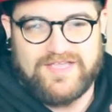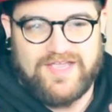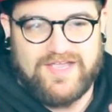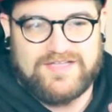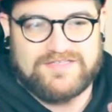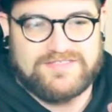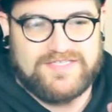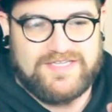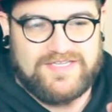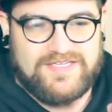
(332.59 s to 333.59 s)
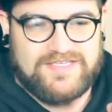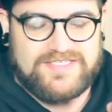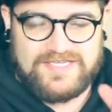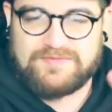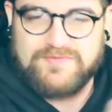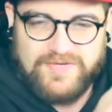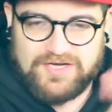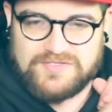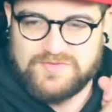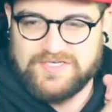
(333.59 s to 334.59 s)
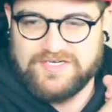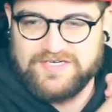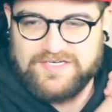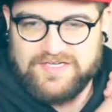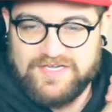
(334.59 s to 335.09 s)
and he DM'd me on Twitter.